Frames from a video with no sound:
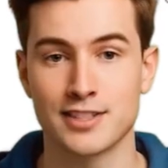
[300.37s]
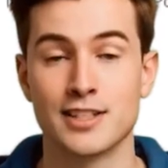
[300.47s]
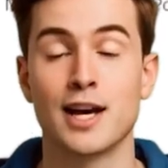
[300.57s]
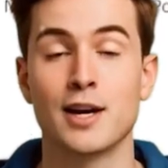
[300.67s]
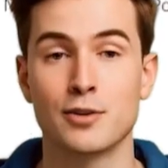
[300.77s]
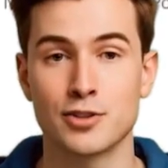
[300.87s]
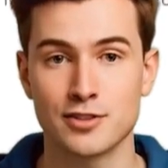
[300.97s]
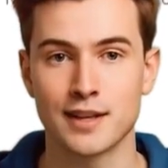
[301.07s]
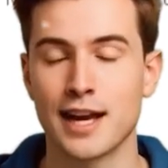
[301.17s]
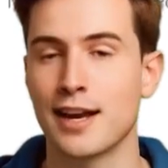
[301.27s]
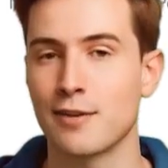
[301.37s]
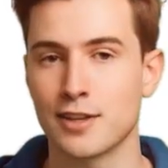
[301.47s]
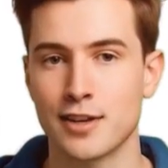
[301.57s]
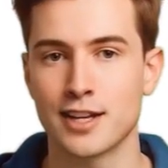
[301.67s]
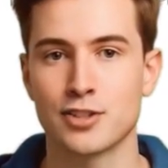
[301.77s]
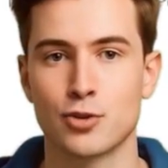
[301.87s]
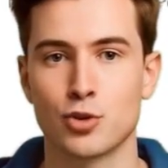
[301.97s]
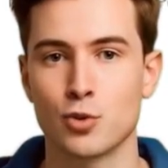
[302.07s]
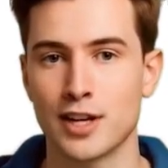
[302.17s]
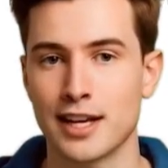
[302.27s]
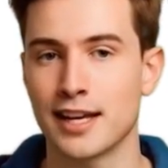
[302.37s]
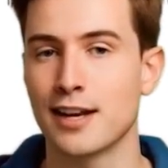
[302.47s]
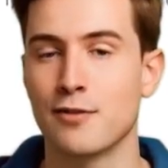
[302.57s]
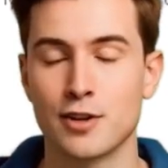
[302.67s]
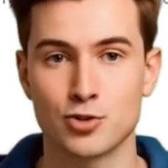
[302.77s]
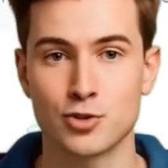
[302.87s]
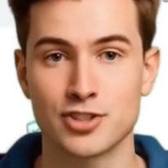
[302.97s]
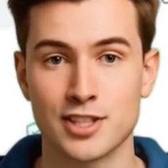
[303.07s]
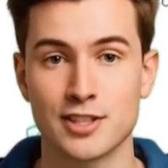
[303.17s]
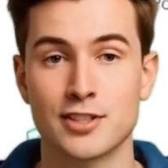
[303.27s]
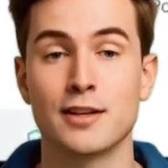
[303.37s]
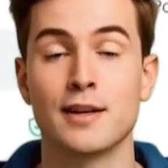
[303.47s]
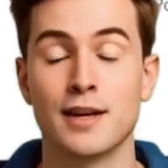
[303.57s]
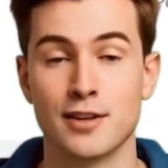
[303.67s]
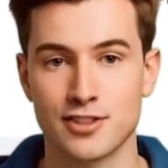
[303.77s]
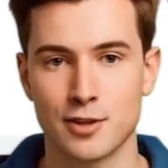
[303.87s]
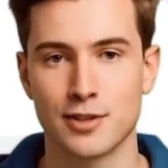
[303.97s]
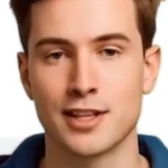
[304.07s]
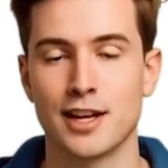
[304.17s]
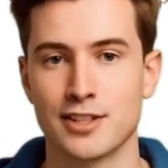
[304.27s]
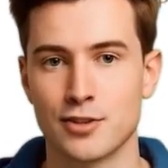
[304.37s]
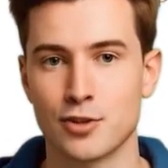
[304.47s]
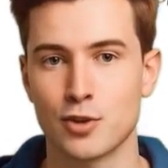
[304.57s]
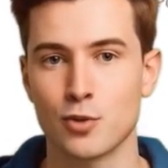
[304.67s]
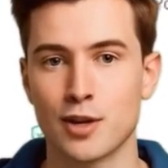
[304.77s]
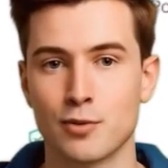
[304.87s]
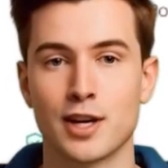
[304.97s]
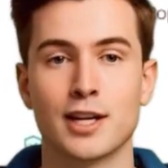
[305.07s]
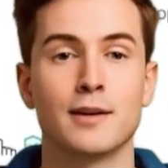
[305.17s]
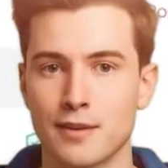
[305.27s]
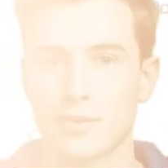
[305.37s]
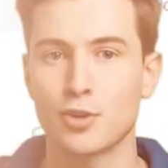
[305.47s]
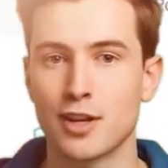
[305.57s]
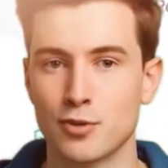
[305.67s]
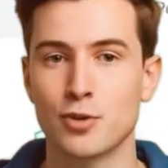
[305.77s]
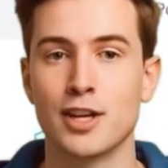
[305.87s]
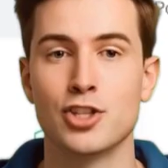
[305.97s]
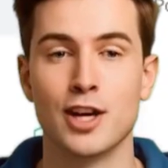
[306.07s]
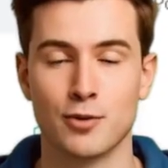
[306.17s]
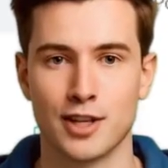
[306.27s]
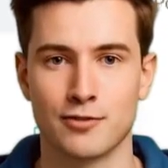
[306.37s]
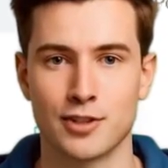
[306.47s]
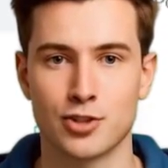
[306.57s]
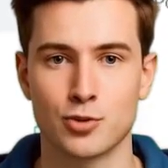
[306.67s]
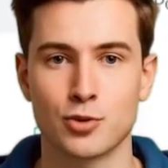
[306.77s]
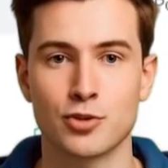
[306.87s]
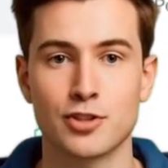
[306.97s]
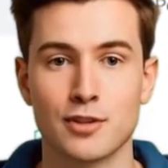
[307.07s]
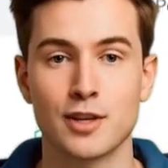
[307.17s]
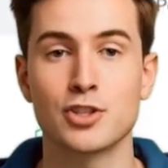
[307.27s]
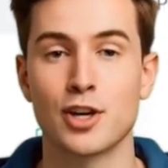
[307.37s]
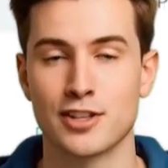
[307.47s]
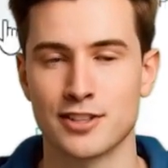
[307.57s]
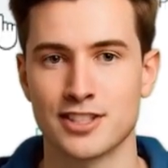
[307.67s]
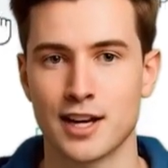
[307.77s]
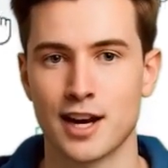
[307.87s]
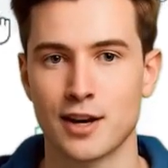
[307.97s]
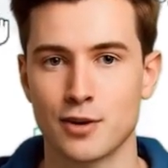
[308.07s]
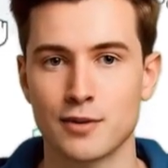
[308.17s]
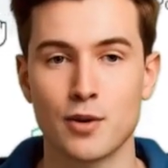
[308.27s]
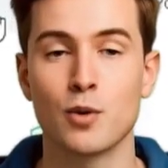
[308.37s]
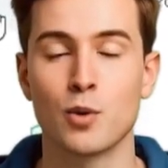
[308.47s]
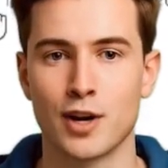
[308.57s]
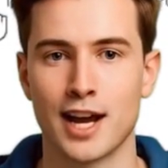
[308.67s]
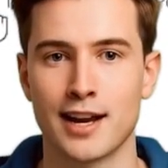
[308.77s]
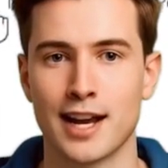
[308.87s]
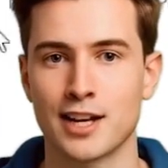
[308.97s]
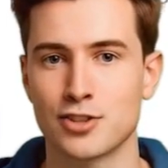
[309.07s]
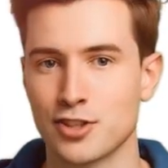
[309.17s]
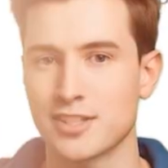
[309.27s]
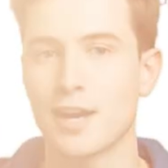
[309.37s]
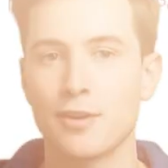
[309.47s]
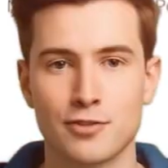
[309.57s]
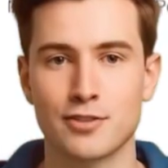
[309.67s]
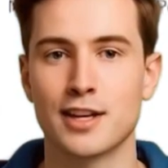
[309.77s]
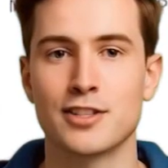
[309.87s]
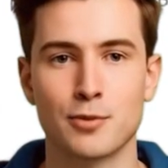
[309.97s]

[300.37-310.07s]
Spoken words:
sounds, and even lets you tweak individual scenes if something doesn't look quite right. You can regenerate visuals, adjust the style, or add extra sound effects to